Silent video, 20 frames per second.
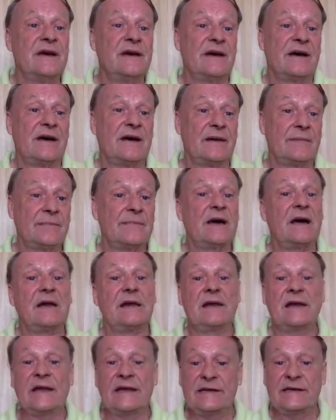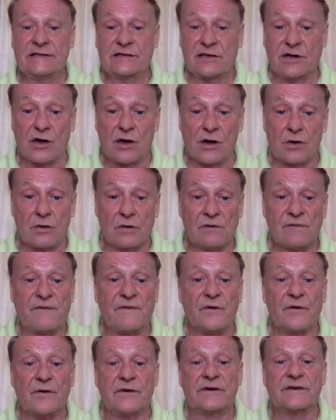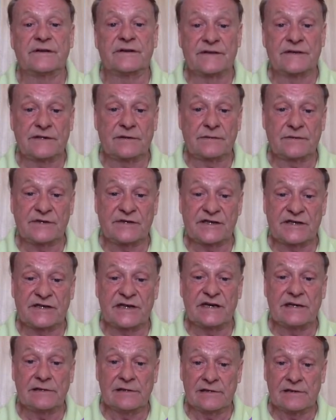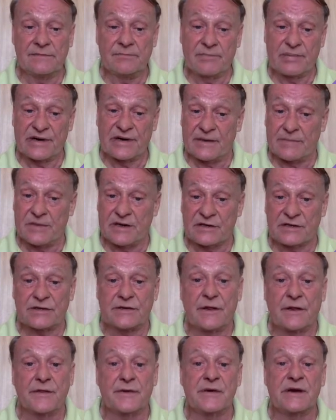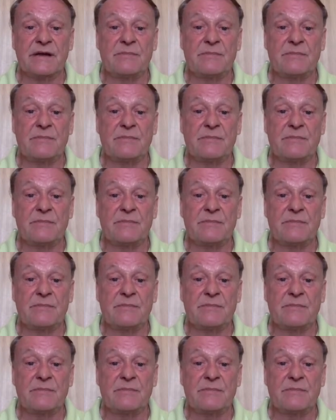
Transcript: a late goal for us to steal pretty much the 3